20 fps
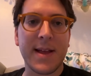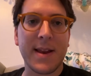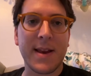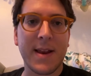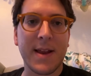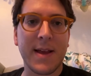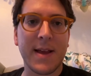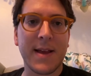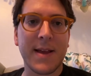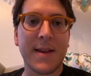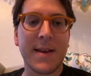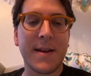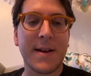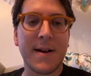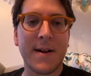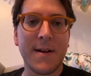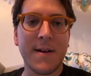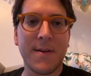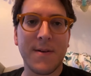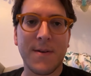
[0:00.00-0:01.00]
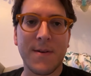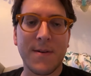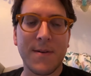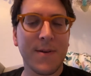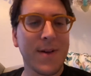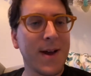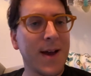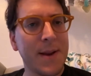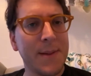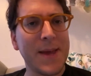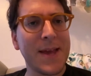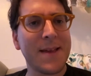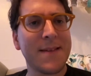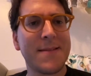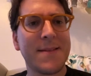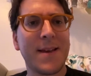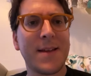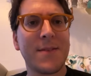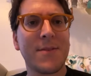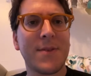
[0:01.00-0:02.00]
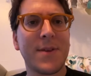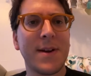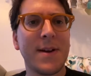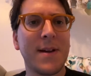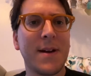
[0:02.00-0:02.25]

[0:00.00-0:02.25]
like an uncle. Kind of makes sense, right?